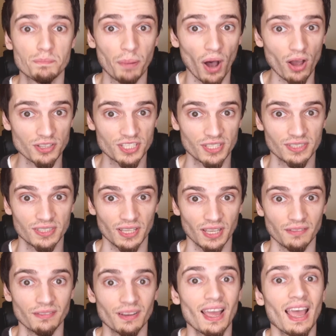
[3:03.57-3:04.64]

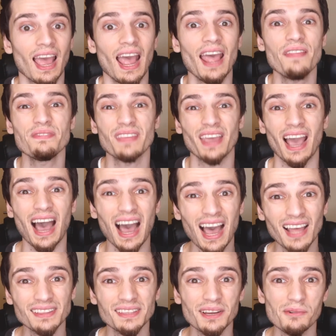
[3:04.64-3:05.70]
positive, and the
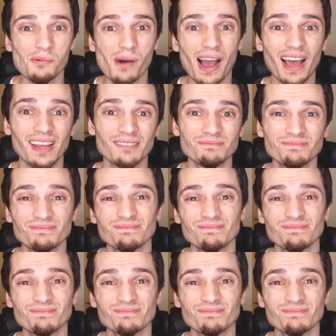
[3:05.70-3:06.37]
other one,